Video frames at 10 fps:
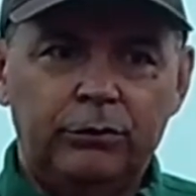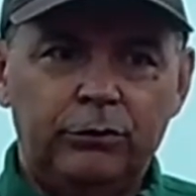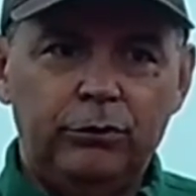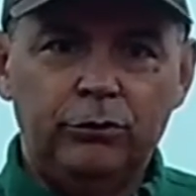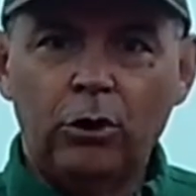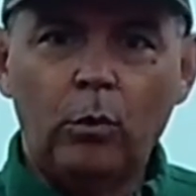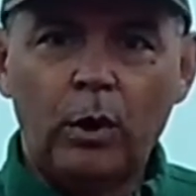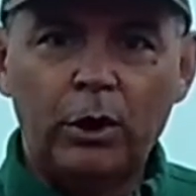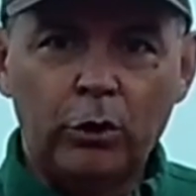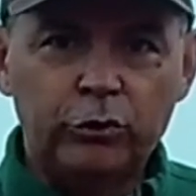You don't want
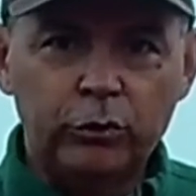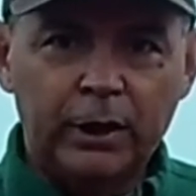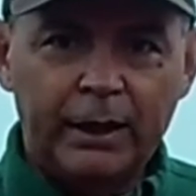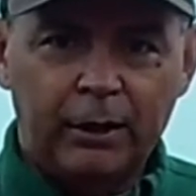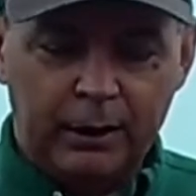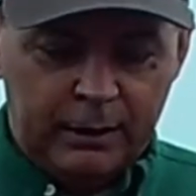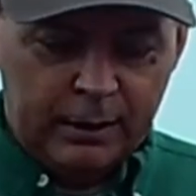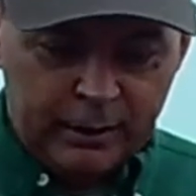to go too light on it.